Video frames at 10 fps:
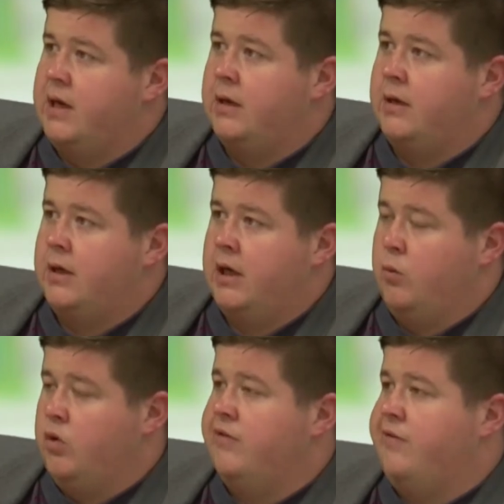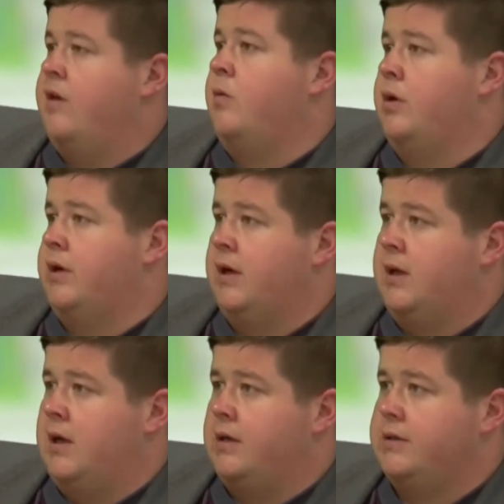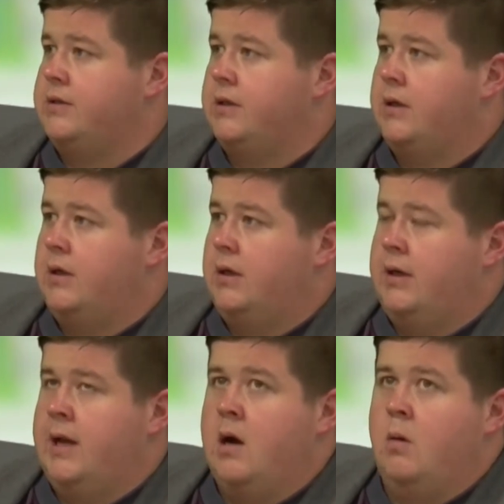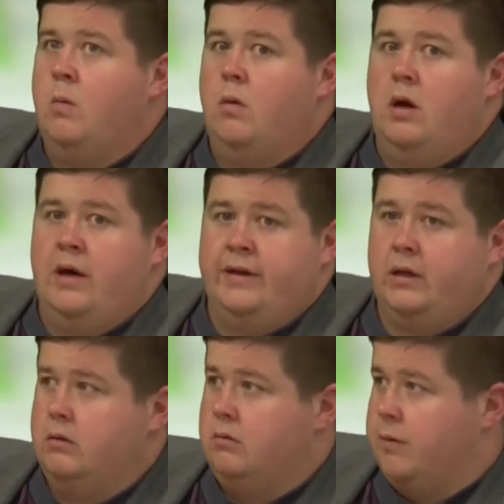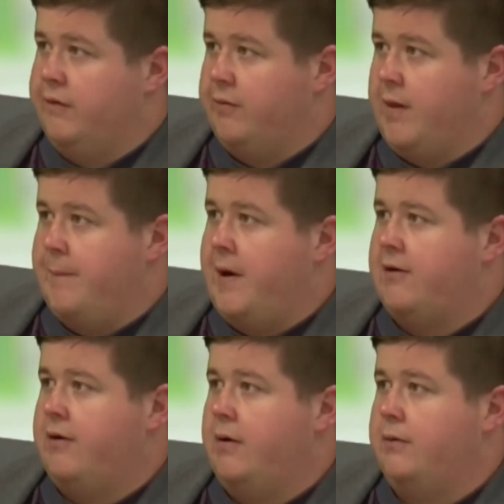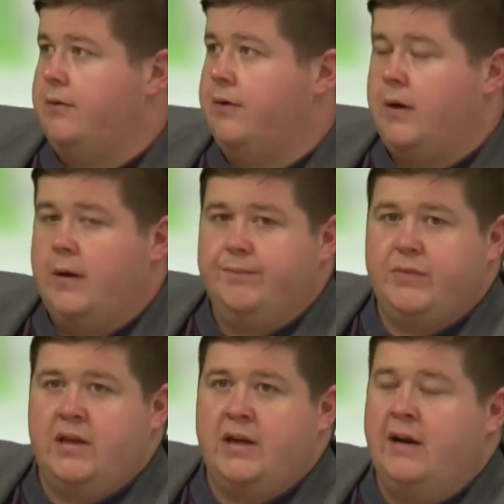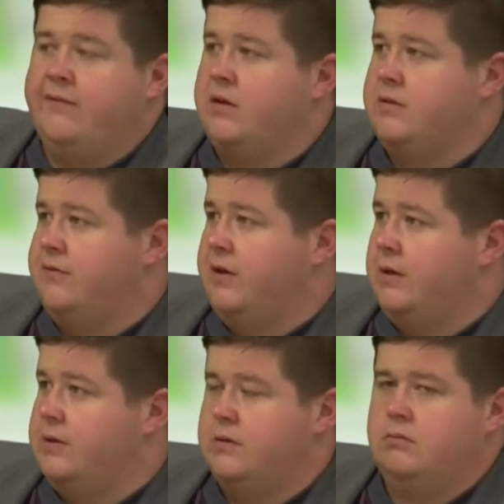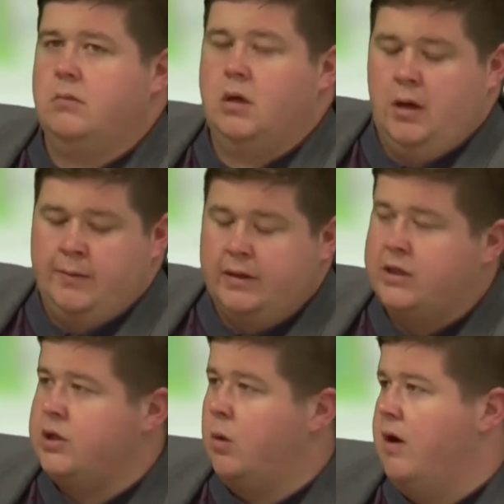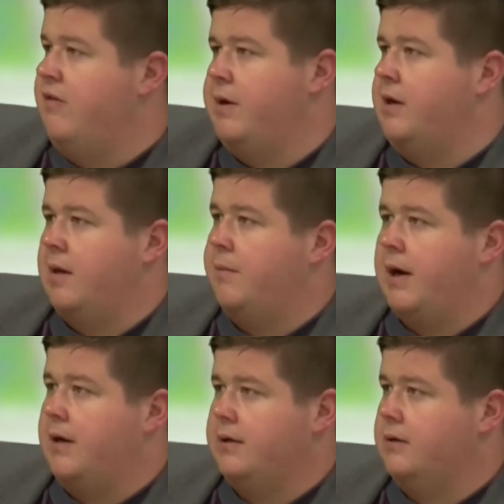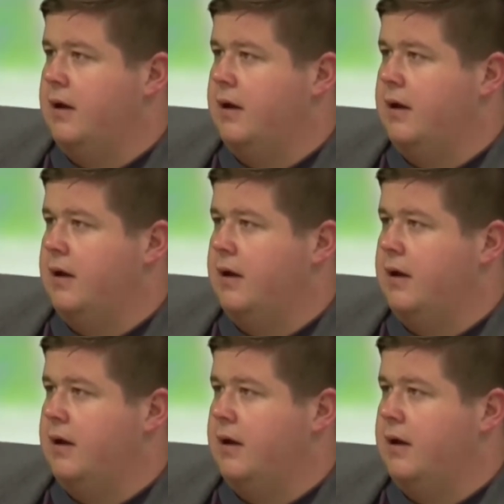that it would affect the working class. Now, I think coming from that background and the 9,000 fees, I mean, there's no way of paying that back.